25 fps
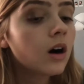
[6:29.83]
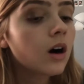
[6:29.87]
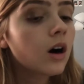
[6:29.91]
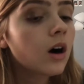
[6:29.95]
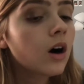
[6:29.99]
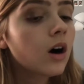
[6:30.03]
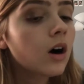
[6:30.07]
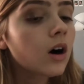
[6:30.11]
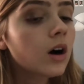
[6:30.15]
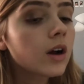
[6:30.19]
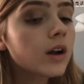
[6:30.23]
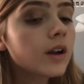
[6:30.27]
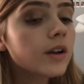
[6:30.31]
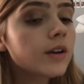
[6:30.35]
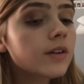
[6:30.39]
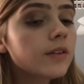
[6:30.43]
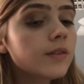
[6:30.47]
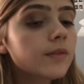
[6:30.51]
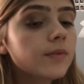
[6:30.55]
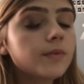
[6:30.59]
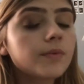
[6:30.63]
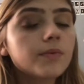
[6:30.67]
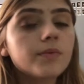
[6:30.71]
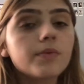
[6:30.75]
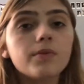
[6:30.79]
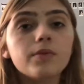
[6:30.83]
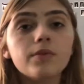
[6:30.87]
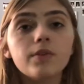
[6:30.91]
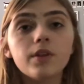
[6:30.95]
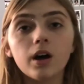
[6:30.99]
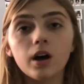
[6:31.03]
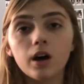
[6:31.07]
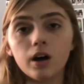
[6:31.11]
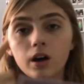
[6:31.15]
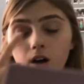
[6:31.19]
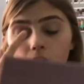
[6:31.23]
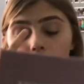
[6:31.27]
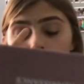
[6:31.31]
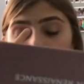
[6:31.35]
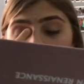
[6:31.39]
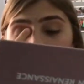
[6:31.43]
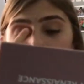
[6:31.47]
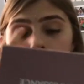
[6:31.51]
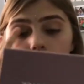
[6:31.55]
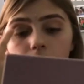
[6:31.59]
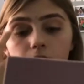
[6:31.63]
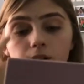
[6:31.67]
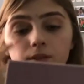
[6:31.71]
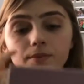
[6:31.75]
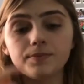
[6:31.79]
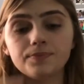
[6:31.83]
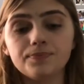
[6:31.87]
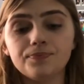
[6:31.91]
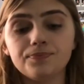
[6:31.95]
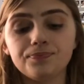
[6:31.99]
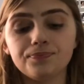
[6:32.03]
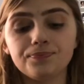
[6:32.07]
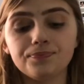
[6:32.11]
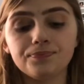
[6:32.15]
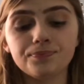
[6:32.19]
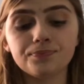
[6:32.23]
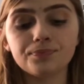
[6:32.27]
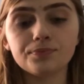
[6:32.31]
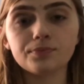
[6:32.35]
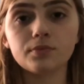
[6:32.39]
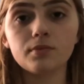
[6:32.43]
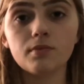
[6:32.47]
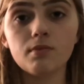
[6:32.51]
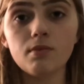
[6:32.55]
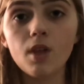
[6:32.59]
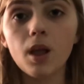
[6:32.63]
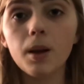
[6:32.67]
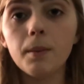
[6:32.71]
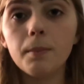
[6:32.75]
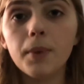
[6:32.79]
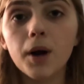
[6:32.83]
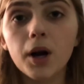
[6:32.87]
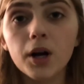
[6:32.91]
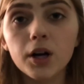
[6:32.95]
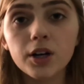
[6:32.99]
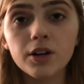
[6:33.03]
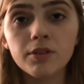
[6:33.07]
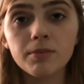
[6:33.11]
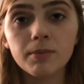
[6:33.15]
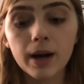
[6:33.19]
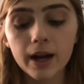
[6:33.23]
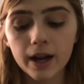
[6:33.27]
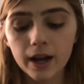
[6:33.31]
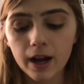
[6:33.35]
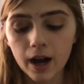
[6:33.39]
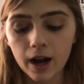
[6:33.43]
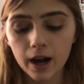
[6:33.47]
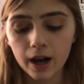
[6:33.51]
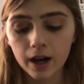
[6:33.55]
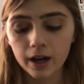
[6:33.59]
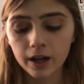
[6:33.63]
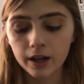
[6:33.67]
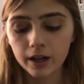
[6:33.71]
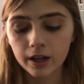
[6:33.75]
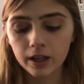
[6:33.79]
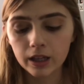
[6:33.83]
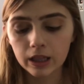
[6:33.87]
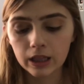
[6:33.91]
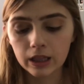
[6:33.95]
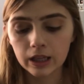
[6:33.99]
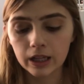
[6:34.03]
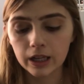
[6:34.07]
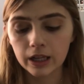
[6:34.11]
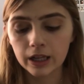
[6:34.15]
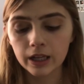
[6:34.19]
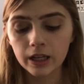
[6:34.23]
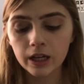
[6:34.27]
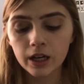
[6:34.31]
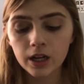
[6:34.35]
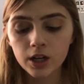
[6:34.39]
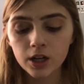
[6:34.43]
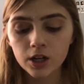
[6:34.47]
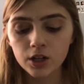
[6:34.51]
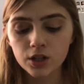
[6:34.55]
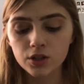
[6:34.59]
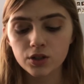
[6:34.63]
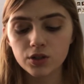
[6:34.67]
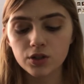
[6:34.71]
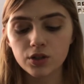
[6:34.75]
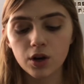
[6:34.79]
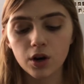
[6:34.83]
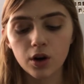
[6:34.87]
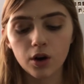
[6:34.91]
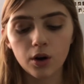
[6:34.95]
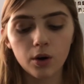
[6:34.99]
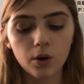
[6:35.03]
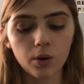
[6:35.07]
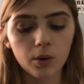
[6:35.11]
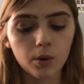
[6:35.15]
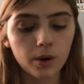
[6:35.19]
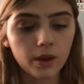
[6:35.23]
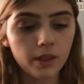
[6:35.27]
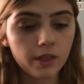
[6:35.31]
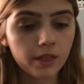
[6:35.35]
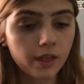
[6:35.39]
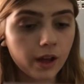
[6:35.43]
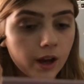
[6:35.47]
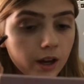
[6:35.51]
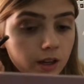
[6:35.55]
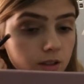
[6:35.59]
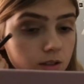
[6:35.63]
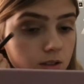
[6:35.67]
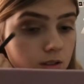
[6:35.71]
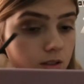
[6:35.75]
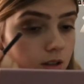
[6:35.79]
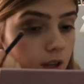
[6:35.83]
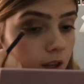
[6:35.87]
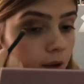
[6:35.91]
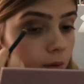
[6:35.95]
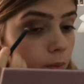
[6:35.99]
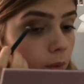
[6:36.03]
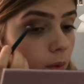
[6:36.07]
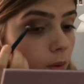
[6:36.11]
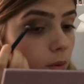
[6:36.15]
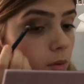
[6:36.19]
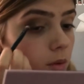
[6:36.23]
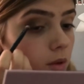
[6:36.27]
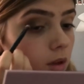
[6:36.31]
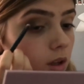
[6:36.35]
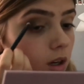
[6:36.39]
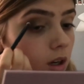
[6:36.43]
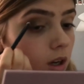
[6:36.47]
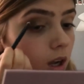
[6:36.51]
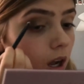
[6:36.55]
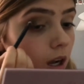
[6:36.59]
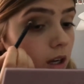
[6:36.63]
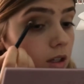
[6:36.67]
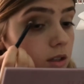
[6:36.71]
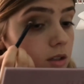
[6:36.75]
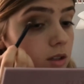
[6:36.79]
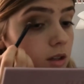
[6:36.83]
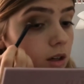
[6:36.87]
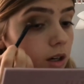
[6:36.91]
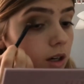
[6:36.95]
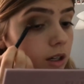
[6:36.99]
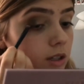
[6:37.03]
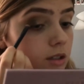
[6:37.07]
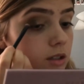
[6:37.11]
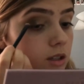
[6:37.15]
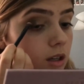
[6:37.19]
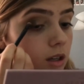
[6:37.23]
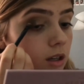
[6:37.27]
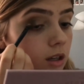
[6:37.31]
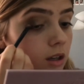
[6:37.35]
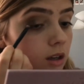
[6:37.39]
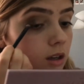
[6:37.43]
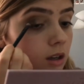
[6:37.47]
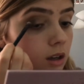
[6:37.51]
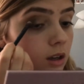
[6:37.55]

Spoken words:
on the other part of my eyelid so that it won't look as crazy.